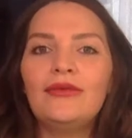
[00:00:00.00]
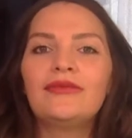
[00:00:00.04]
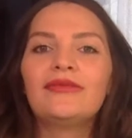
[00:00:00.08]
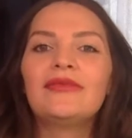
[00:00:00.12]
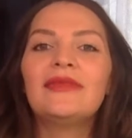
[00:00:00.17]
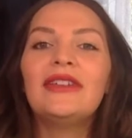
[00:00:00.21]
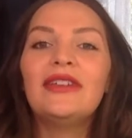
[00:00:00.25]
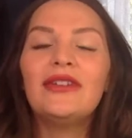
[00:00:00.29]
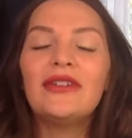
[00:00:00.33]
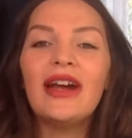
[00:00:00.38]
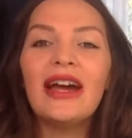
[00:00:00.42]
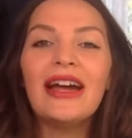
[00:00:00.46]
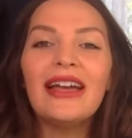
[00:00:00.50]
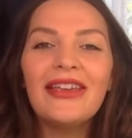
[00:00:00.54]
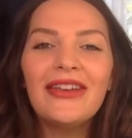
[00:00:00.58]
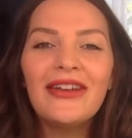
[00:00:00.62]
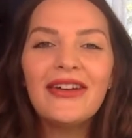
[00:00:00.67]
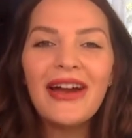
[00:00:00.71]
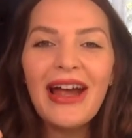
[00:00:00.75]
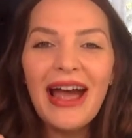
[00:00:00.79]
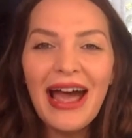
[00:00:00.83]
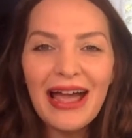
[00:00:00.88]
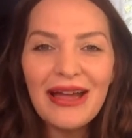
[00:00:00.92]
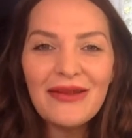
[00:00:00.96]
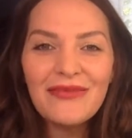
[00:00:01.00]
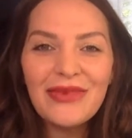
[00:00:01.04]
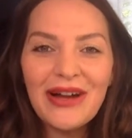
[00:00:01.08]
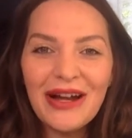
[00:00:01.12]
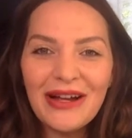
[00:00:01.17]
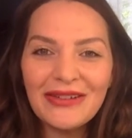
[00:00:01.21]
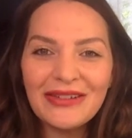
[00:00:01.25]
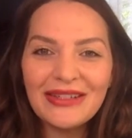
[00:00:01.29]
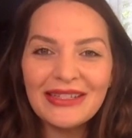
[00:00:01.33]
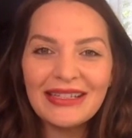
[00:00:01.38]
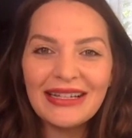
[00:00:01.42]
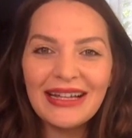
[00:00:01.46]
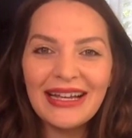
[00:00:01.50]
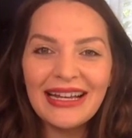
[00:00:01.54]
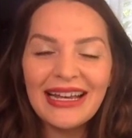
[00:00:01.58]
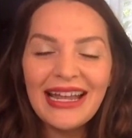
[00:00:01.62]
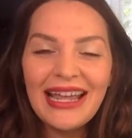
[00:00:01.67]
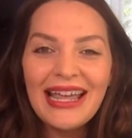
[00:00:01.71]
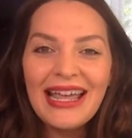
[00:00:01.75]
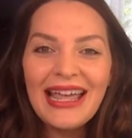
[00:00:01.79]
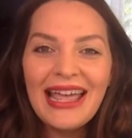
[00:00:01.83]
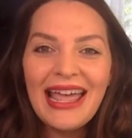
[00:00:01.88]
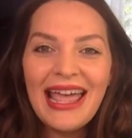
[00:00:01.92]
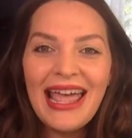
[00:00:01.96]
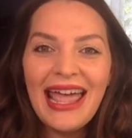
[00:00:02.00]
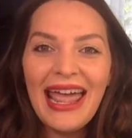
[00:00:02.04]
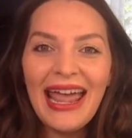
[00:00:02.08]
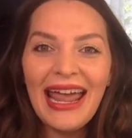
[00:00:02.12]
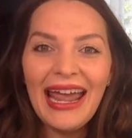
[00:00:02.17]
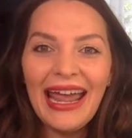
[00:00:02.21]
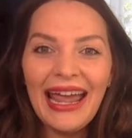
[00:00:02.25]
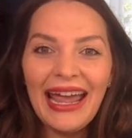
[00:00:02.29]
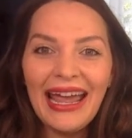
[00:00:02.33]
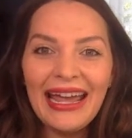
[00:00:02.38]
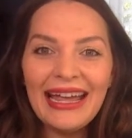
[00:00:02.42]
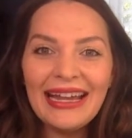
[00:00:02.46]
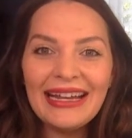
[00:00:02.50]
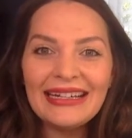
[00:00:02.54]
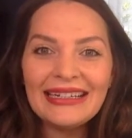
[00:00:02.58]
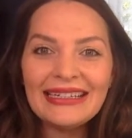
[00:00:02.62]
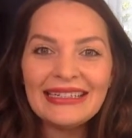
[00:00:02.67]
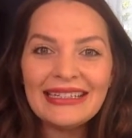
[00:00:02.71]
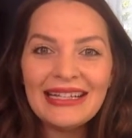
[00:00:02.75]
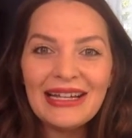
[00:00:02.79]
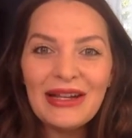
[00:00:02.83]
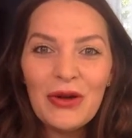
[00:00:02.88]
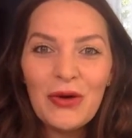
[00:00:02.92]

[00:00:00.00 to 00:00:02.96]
You got your eyebrows done, and